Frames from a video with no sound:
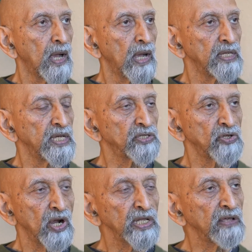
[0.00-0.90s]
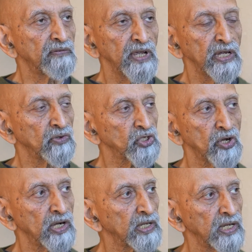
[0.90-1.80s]
is not the way it was
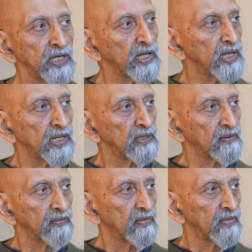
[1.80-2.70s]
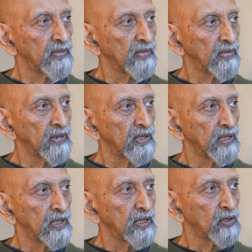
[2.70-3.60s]
taught in India.
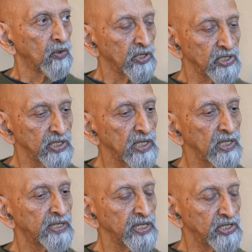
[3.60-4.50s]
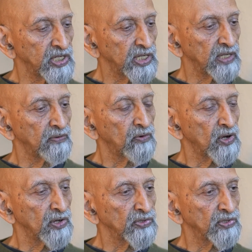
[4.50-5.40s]
Original teaching
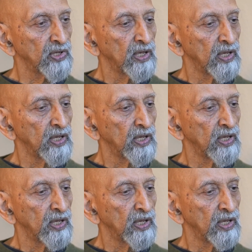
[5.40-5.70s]
was